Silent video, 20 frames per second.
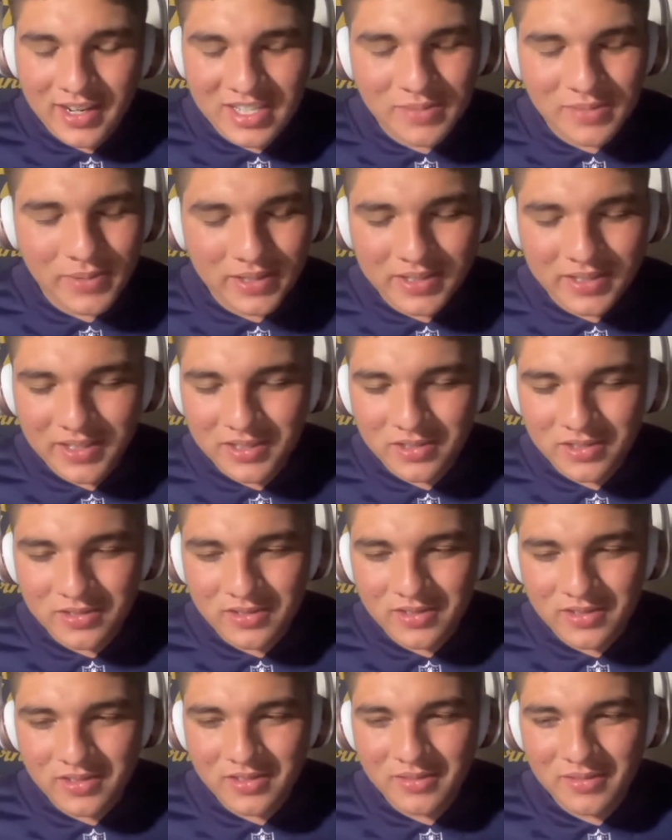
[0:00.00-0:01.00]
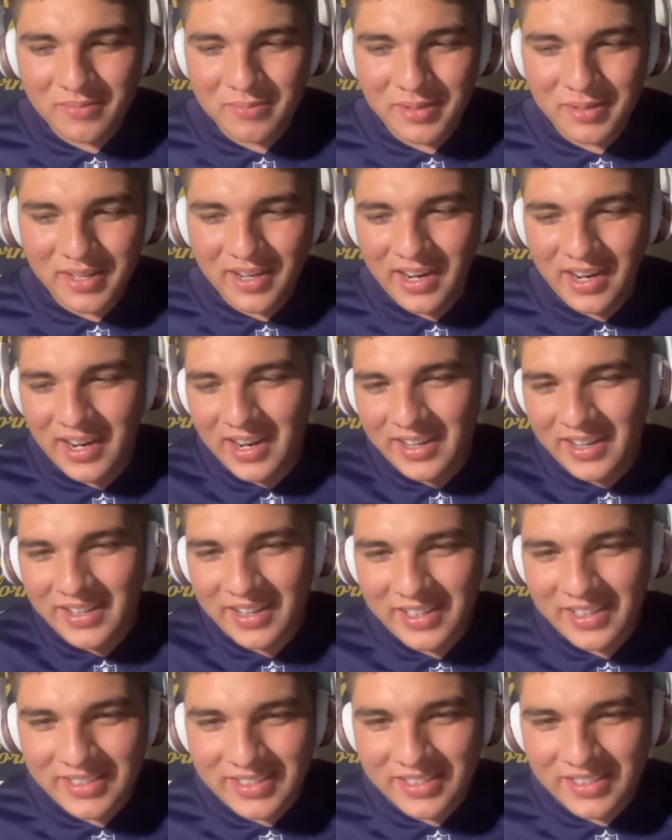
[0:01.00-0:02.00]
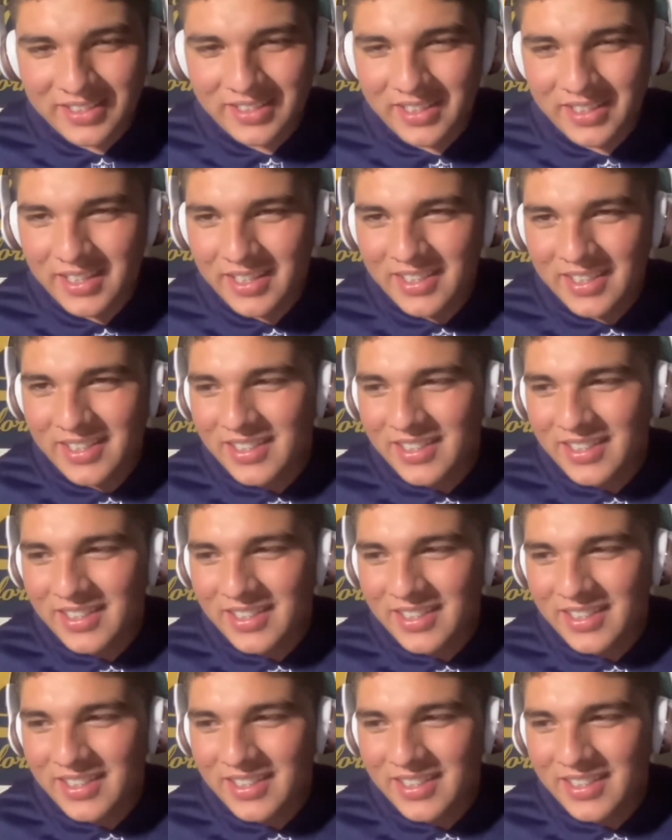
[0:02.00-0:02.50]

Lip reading: expectations, but I kind of did.